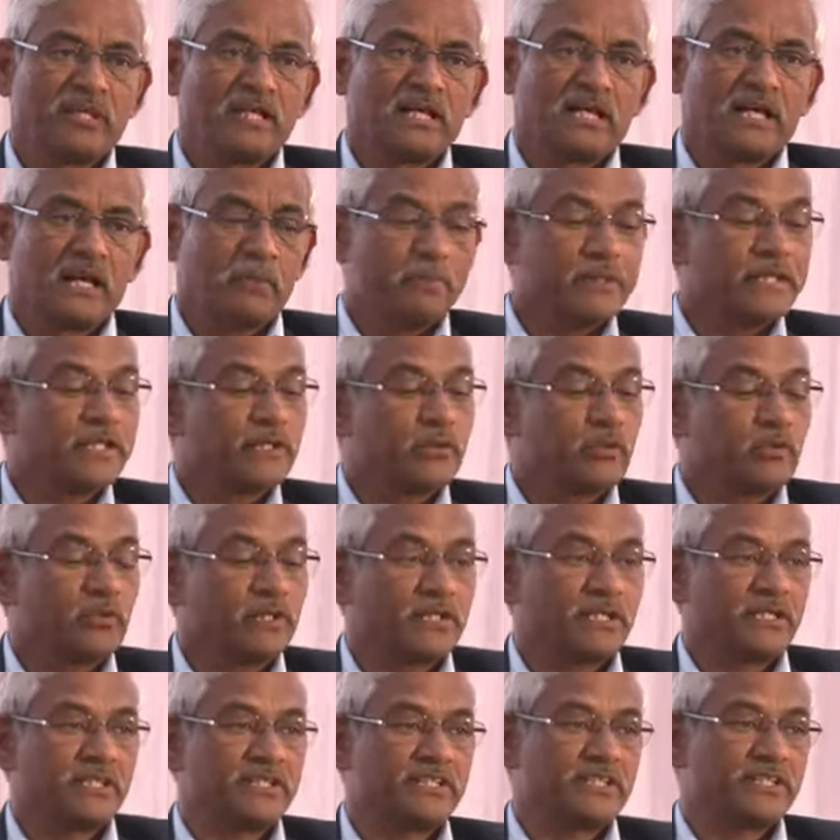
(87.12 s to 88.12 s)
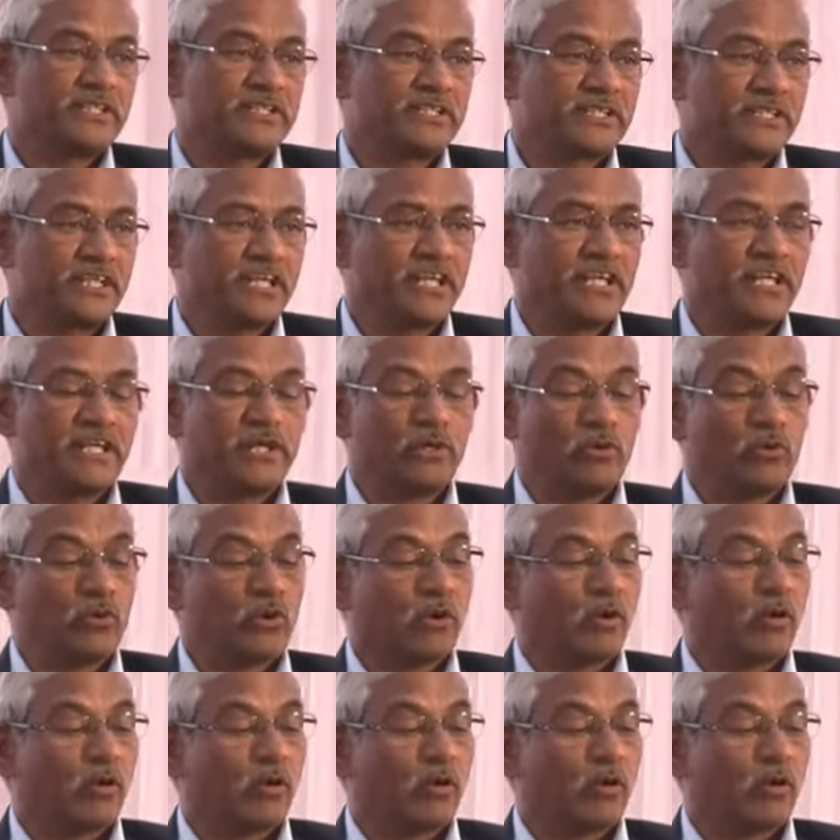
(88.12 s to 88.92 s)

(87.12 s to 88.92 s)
Coming to the disease scenario